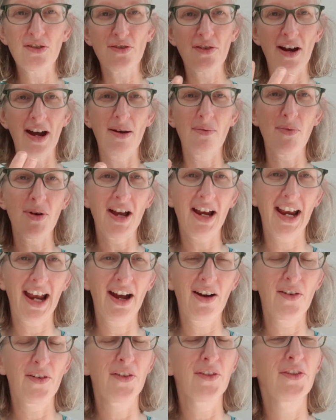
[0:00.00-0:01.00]
try and work
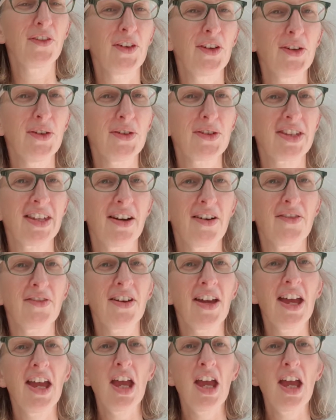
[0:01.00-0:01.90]
out for yourself.